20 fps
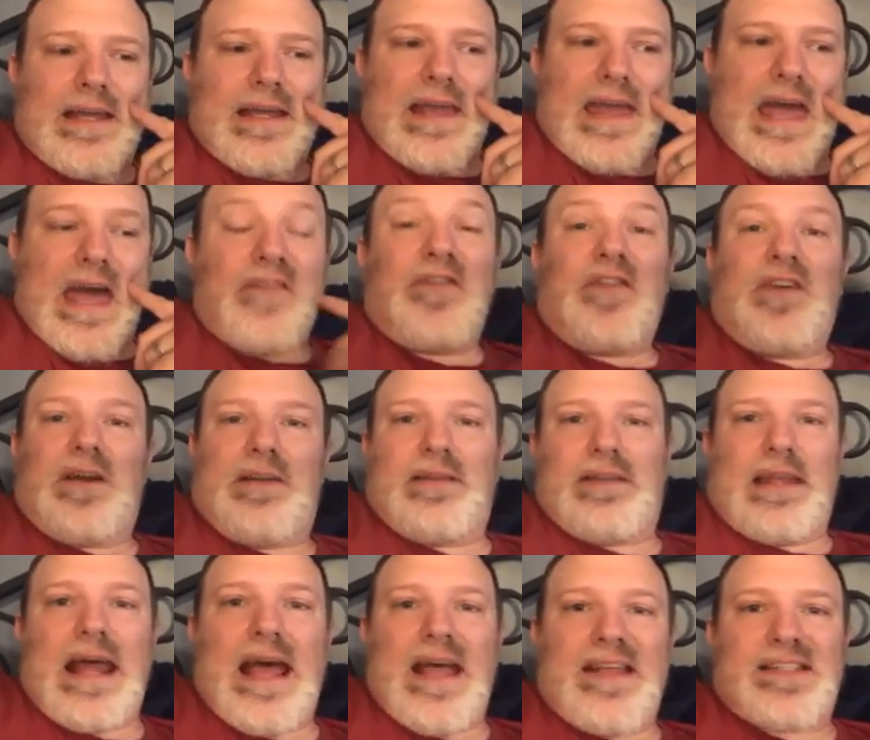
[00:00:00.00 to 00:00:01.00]
effort
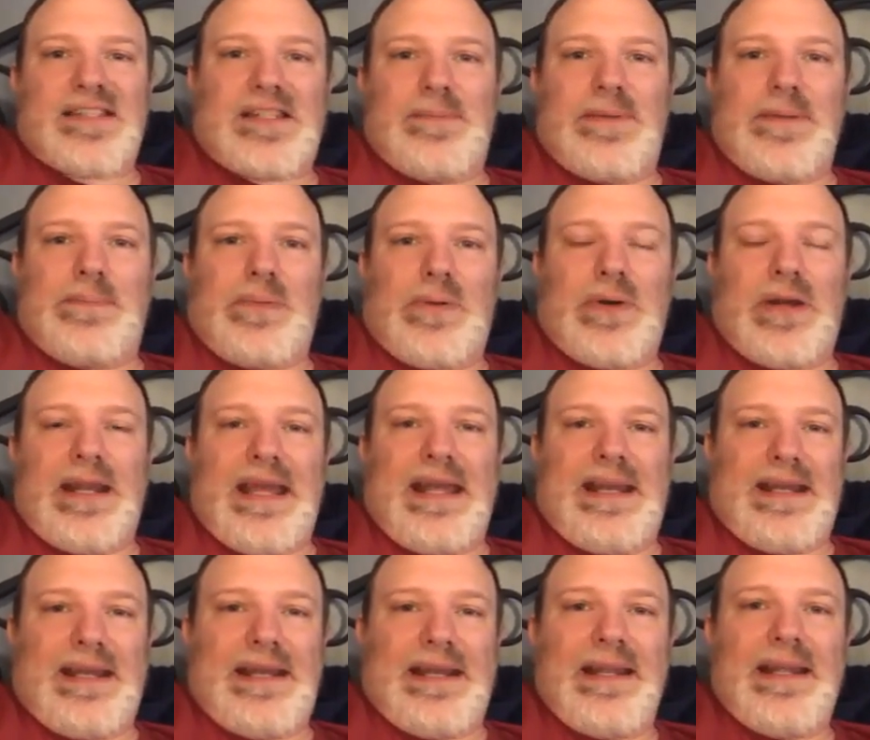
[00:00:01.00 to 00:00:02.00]
that has to be put
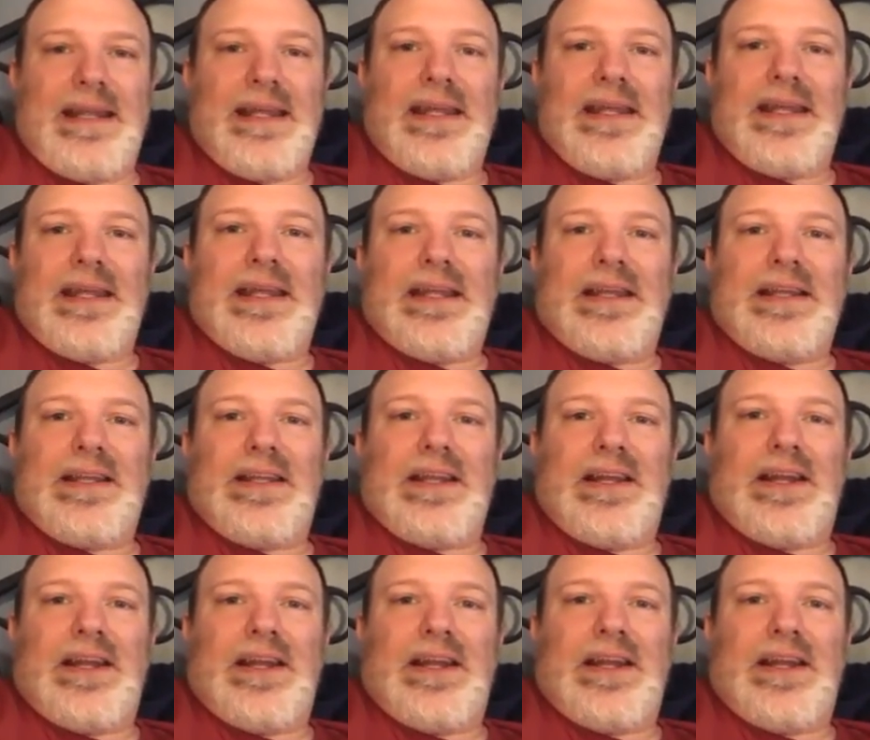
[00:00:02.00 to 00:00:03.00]
in.
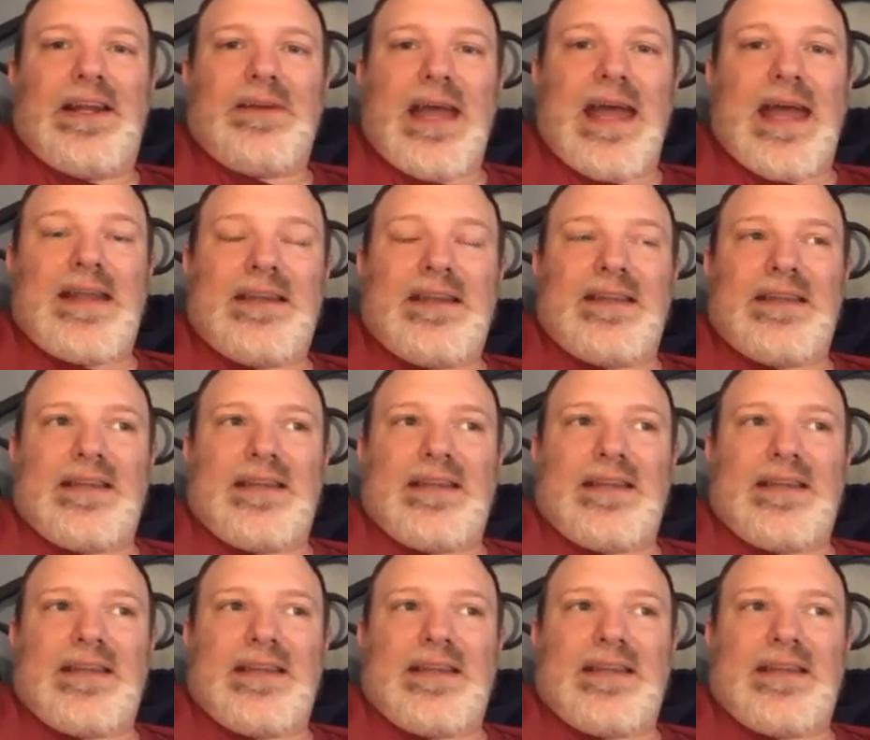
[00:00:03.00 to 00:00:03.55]
And